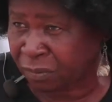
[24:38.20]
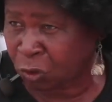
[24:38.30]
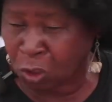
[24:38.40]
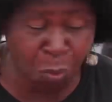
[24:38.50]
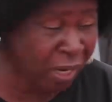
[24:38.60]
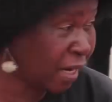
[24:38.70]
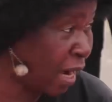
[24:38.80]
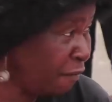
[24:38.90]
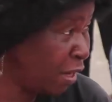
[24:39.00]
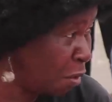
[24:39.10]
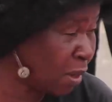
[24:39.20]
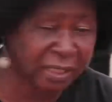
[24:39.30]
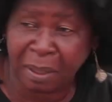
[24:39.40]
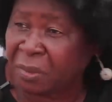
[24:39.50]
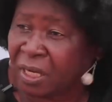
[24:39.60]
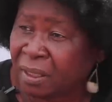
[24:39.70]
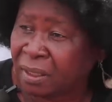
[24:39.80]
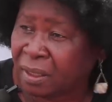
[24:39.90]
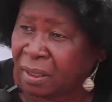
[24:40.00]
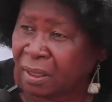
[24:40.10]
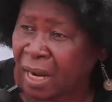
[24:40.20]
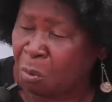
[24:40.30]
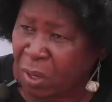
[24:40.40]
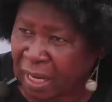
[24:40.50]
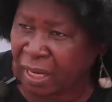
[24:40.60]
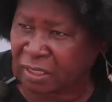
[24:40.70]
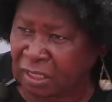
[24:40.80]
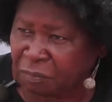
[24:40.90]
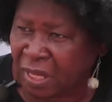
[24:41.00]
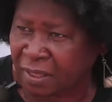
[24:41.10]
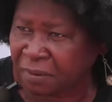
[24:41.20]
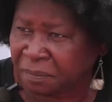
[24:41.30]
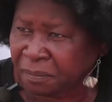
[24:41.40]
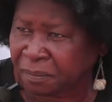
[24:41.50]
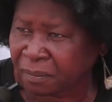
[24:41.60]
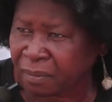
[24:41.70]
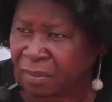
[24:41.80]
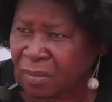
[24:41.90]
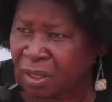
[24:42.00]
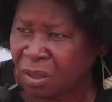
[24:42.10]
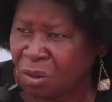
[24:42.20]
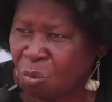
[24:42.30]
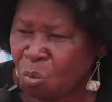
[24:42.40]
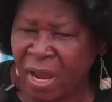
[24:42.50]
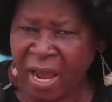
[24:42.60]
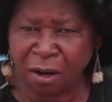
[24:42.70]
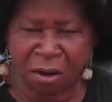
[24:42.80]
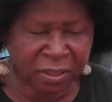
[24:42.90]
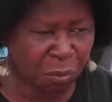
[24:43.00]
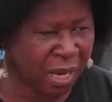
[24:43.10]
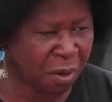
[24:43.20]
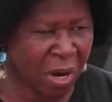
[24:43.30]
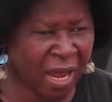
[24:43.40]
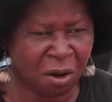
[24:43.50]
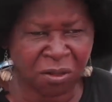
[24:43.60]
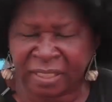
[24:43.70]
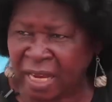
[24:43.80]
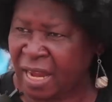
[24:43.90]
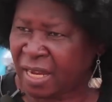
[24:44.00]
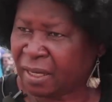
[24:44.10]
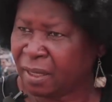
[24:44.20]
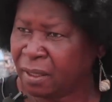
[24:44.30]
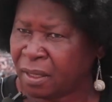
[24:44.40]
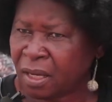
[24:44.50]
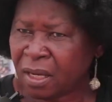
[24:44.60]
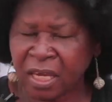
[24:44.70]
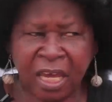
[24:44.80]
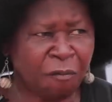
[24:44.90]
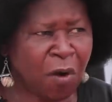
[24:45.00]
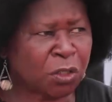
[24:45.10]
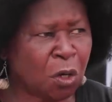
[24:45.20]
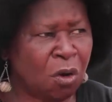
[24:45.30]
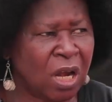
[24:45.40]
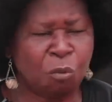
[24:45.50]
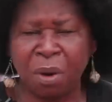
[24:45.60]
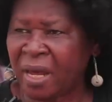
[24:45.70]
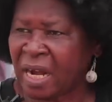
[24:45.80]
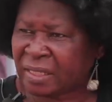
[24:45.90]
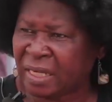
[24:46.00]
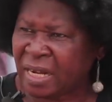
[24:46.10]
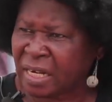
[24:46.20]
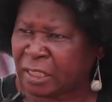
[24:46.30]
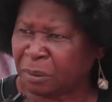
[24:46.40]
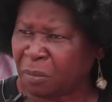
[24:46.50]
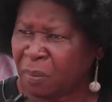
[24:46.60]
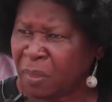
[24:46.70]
So we can have a new assembly. And we can achieve that. We are not saying, give us only women as leadership.